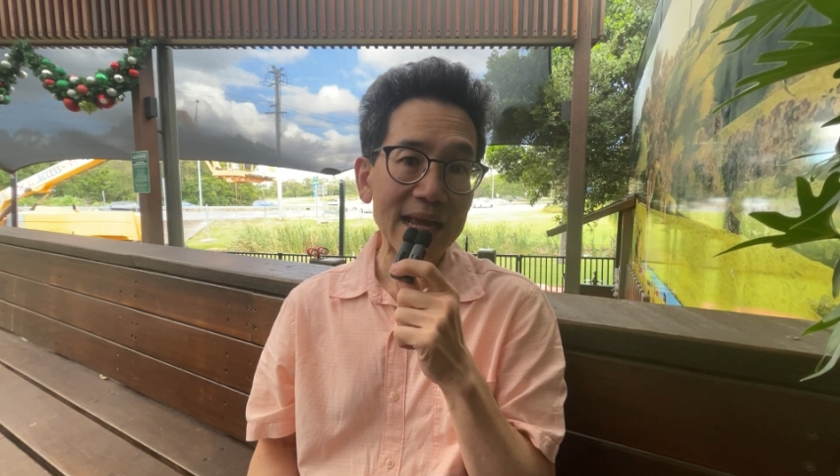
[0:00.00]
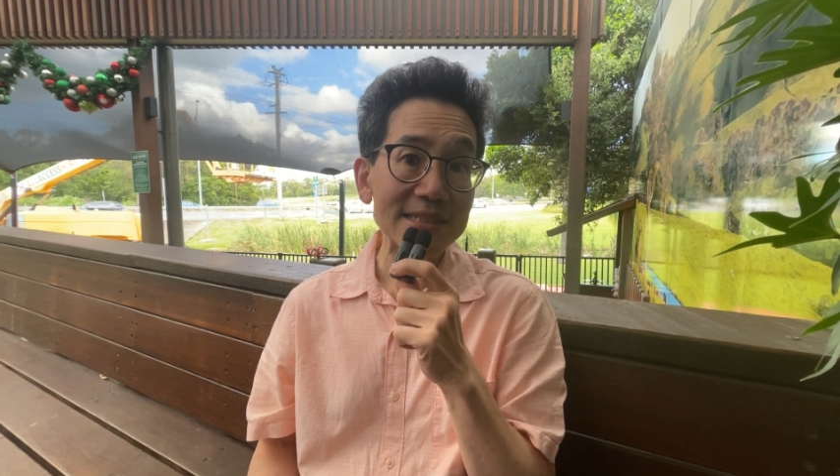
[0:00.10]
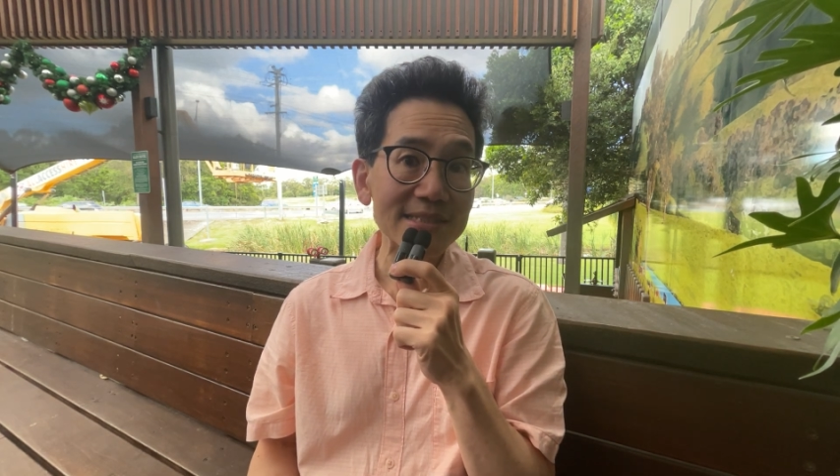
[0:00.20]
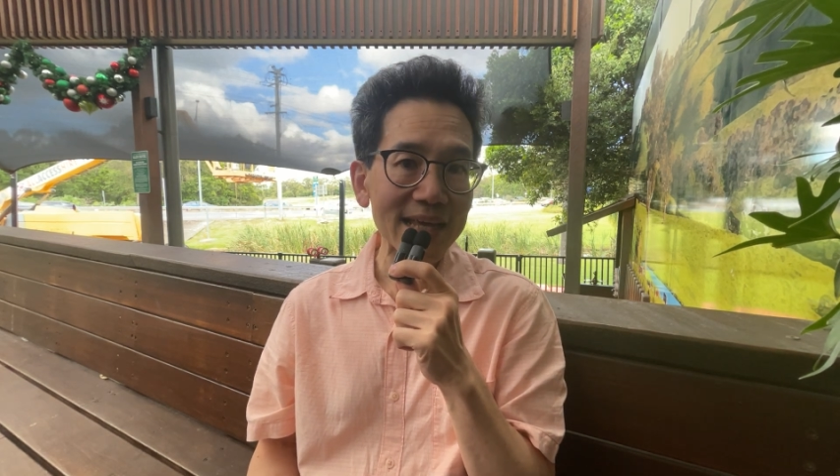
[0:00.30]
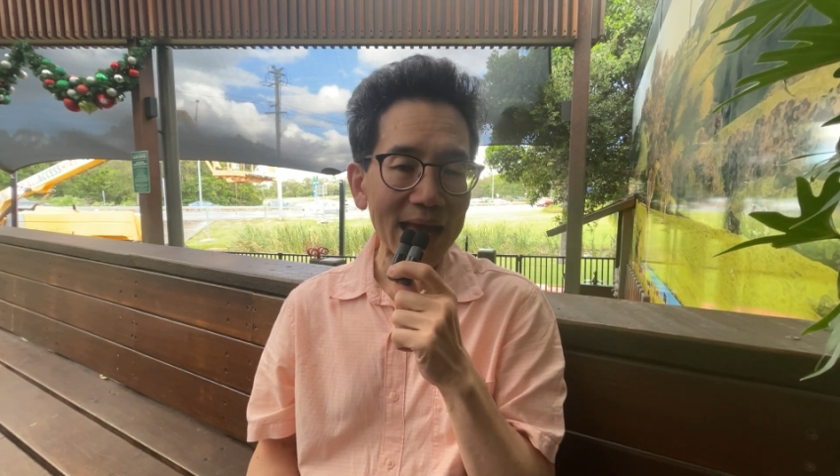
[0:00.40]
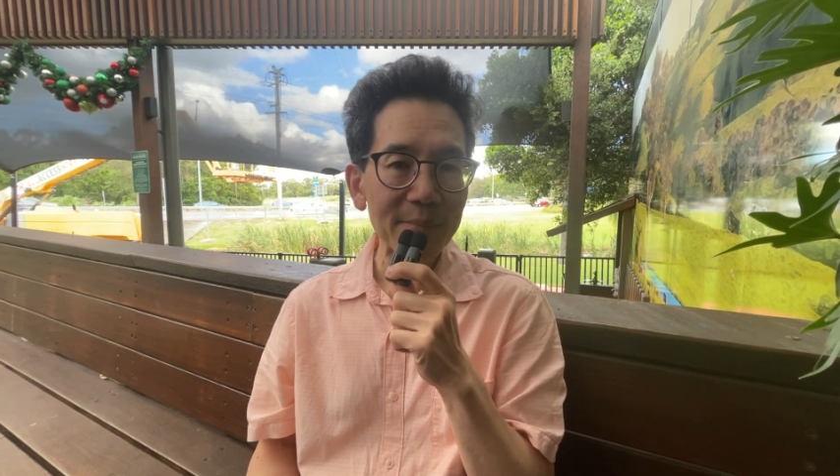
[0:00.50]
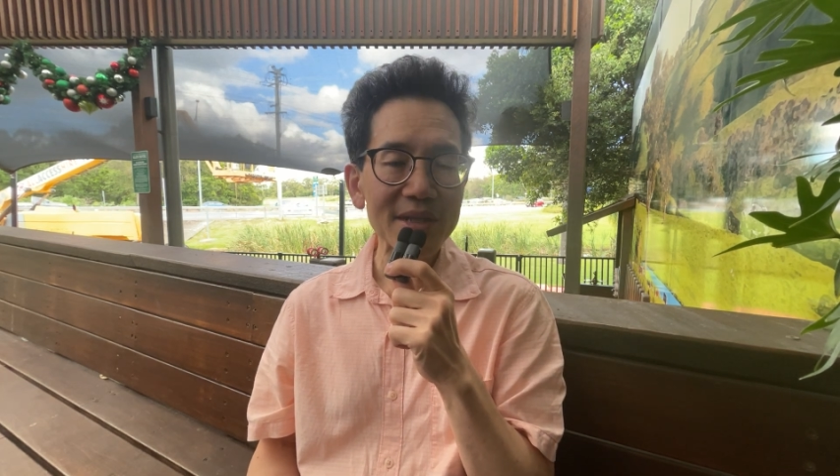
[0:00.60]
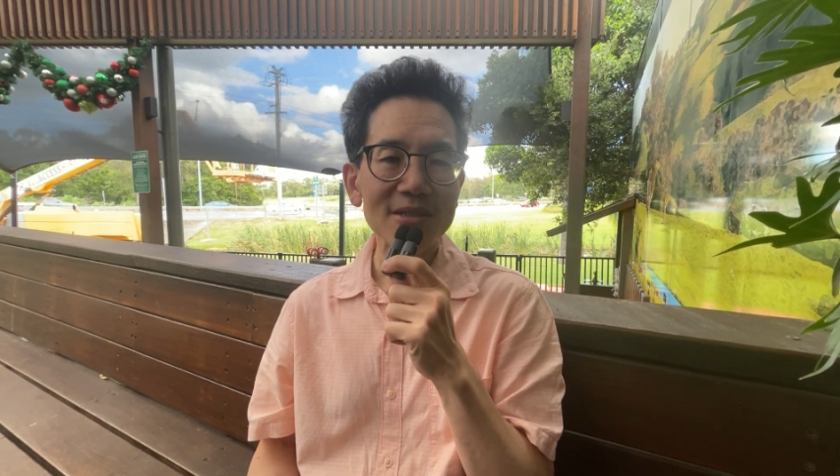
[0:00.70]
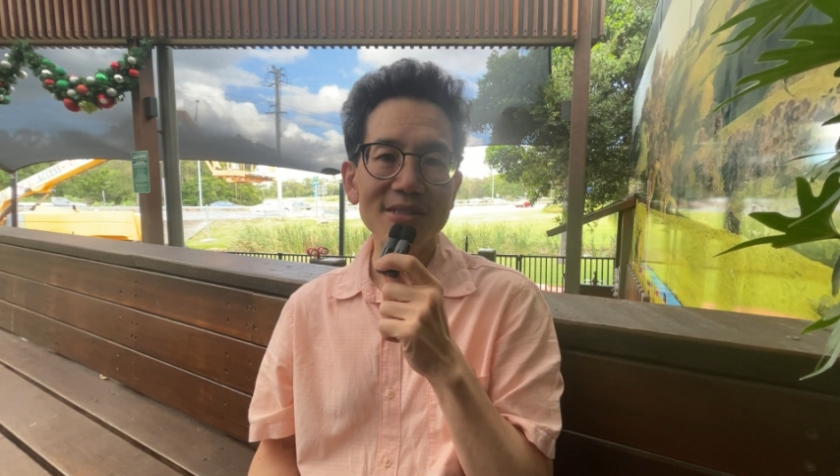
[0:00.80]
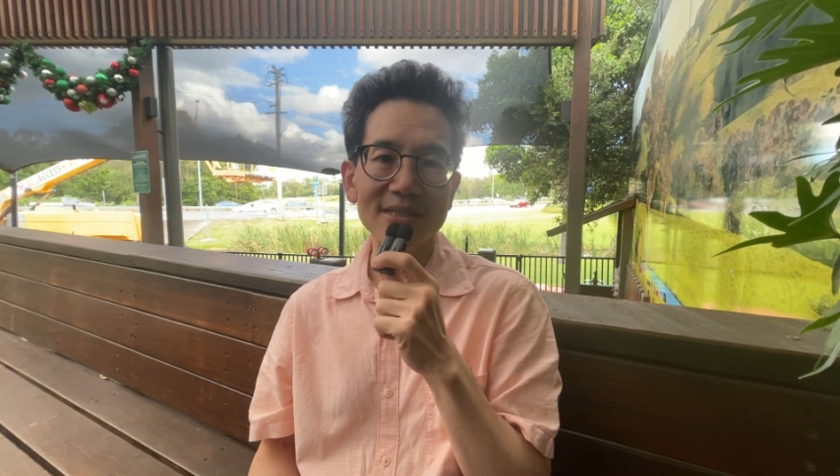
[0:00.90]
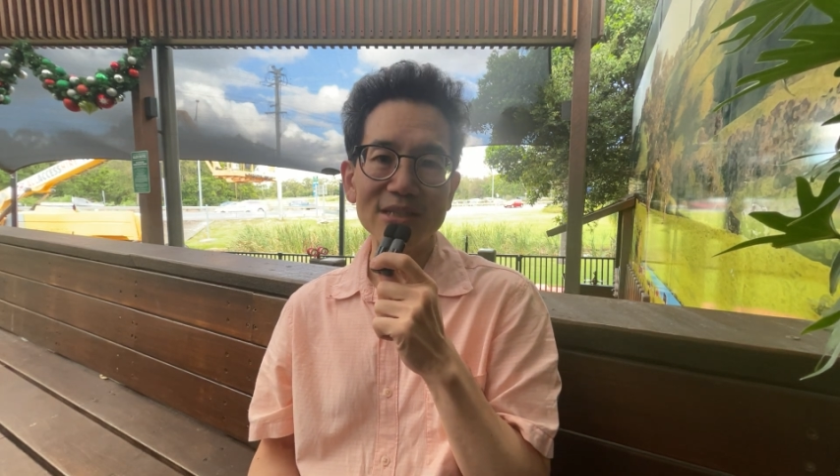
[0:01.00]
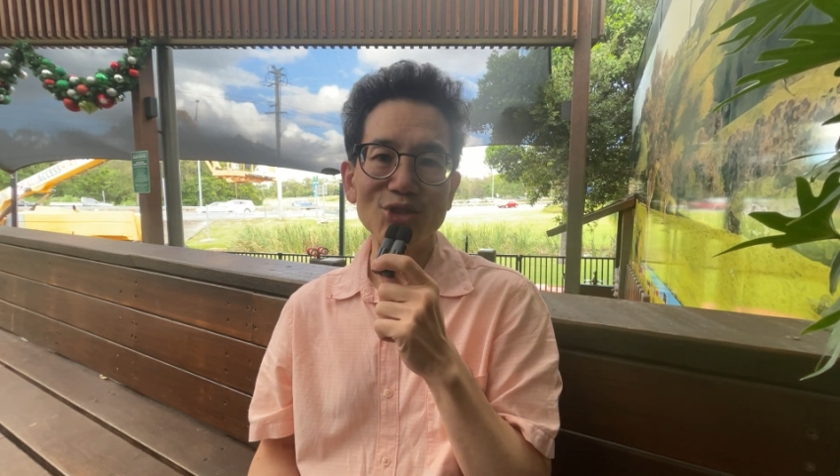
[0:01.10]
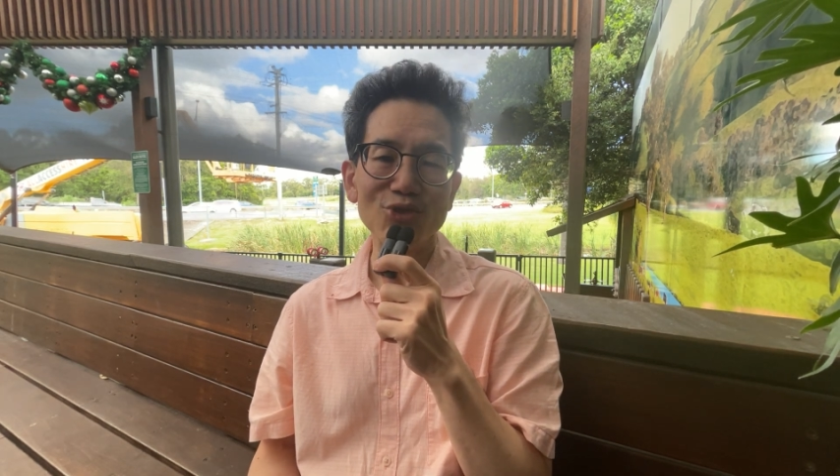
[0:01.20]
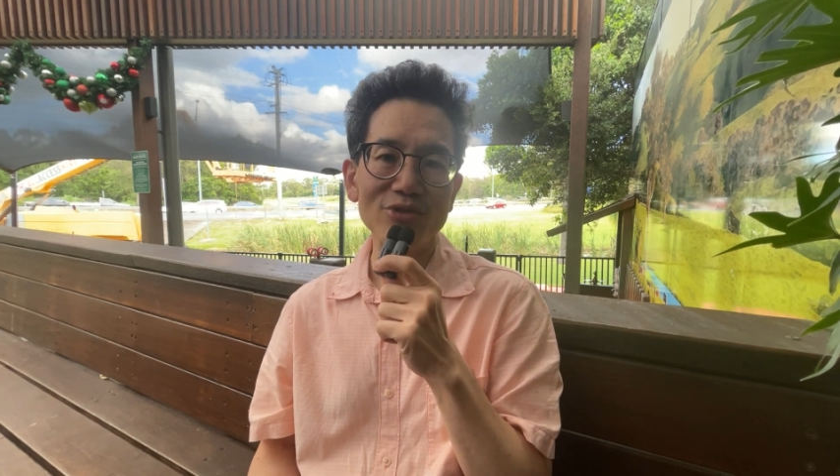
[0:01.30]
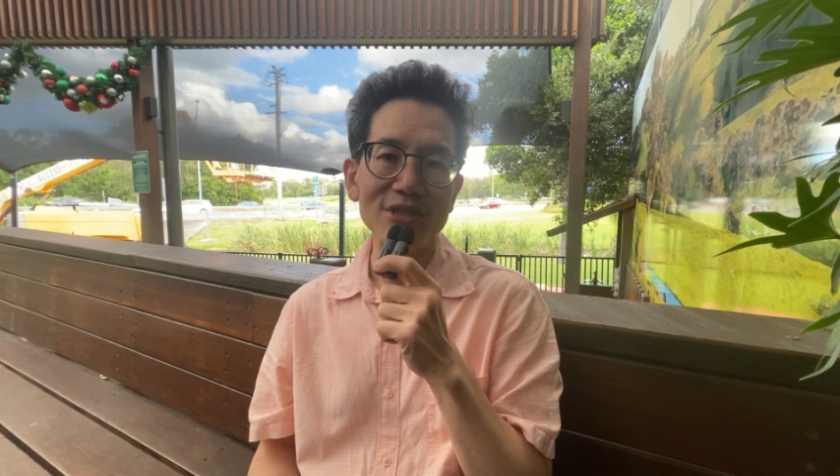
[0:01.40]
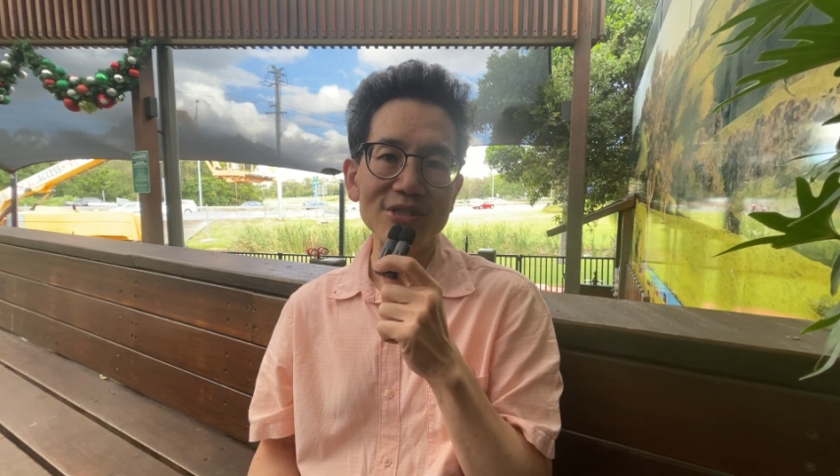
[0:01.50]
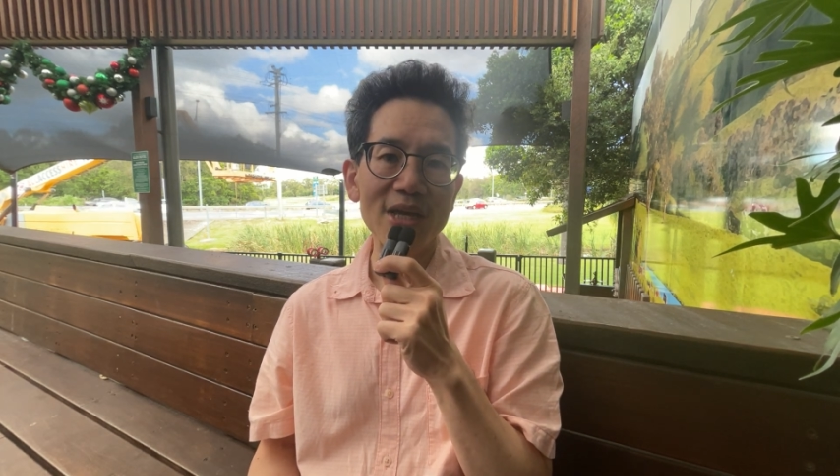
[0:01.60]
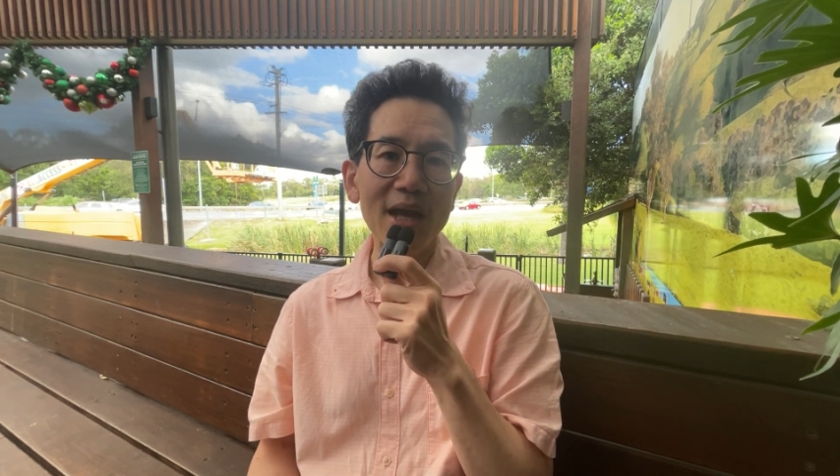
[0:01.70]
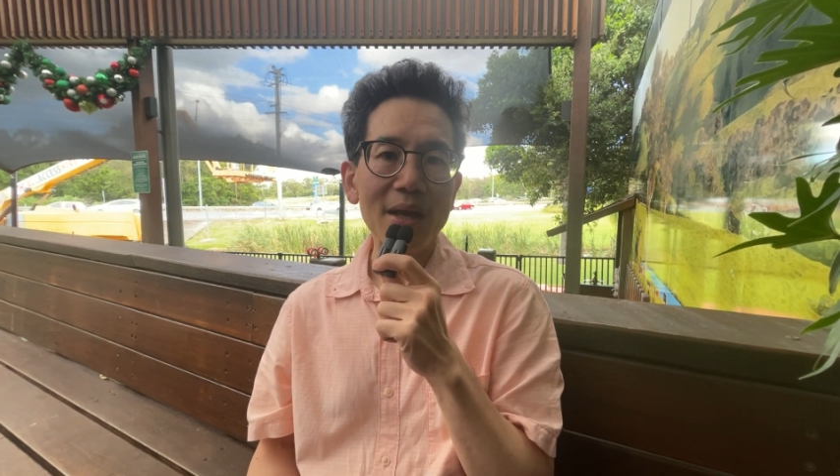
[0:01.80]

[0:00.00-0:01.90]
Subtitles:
as chemical sunscreens,